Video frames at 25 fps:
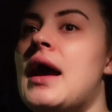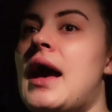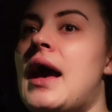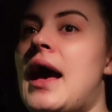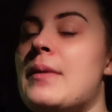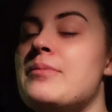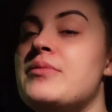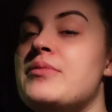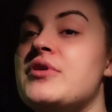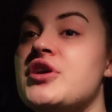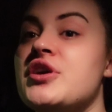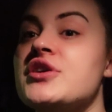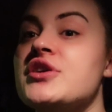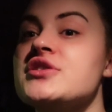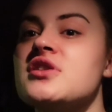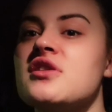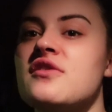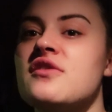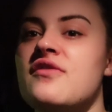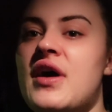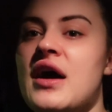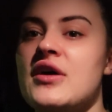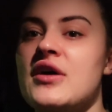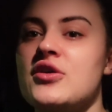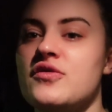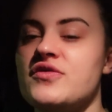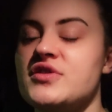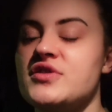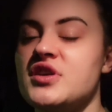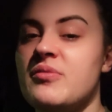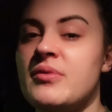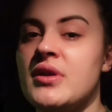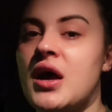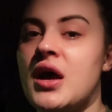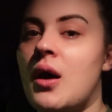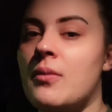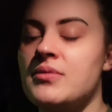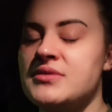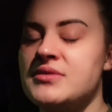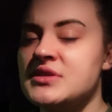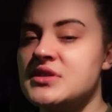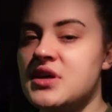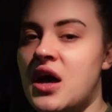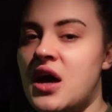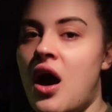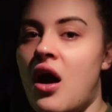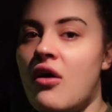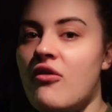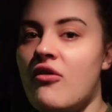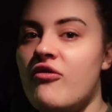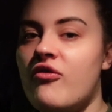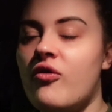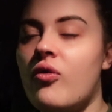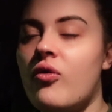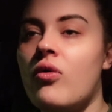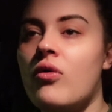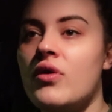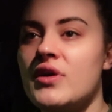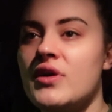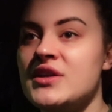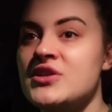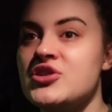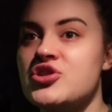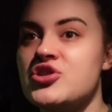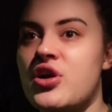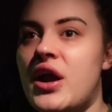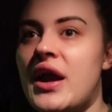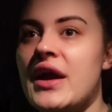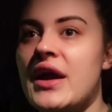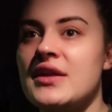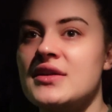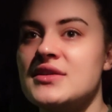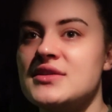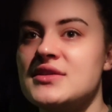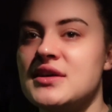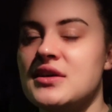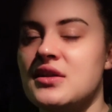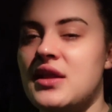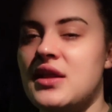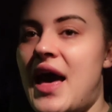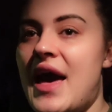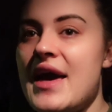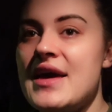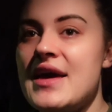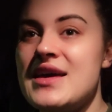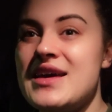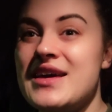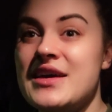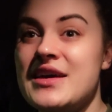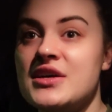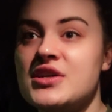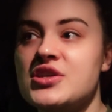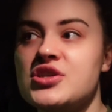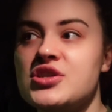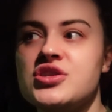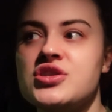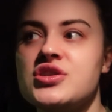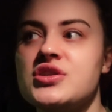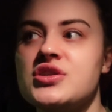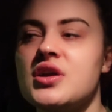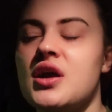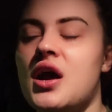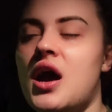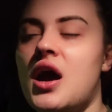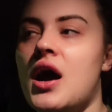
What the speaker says: And because of the fact, obviously, I've been up since 4:30, I didn't train until 8ish.